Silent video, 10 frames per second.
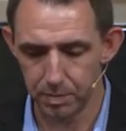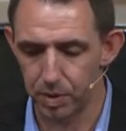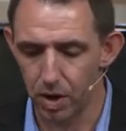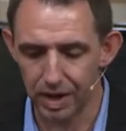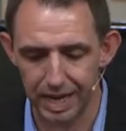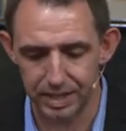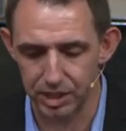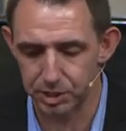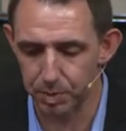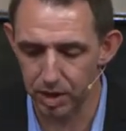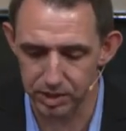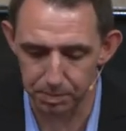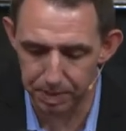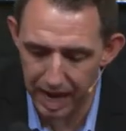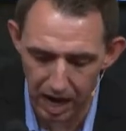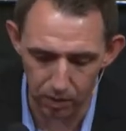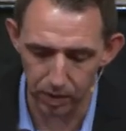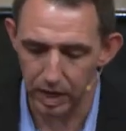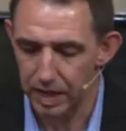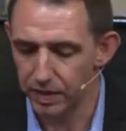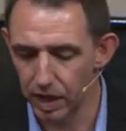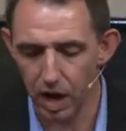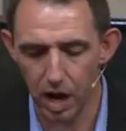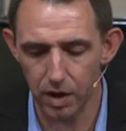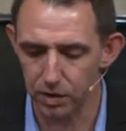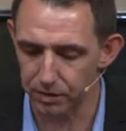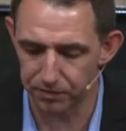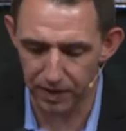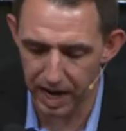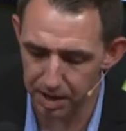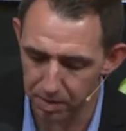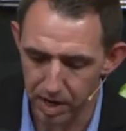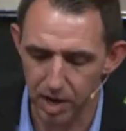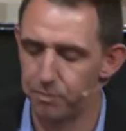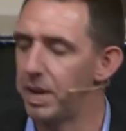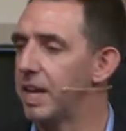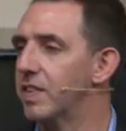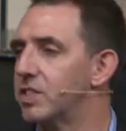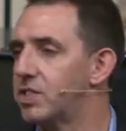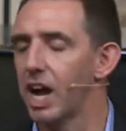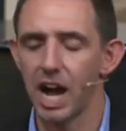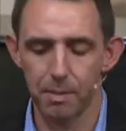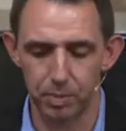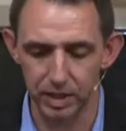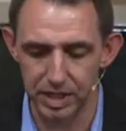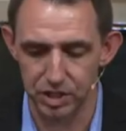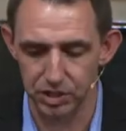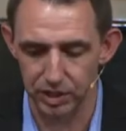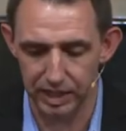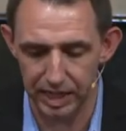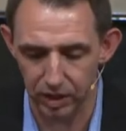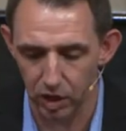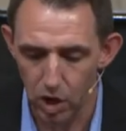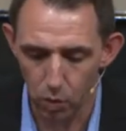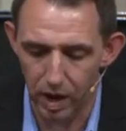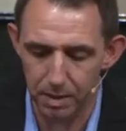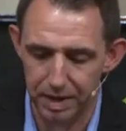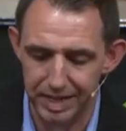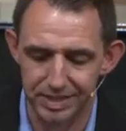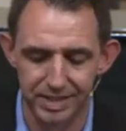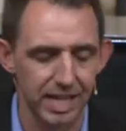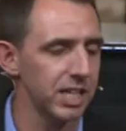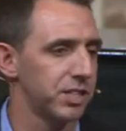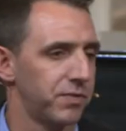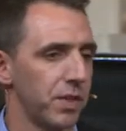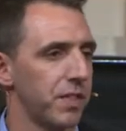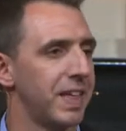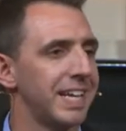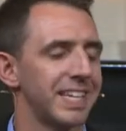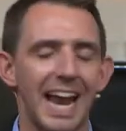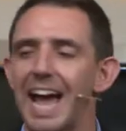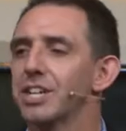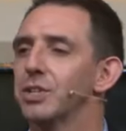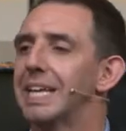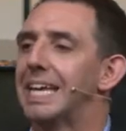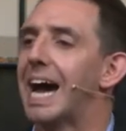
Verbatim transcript: And Paul got to experience the power, the honor, the fame of being this top religious leader while being zealous for the things that actually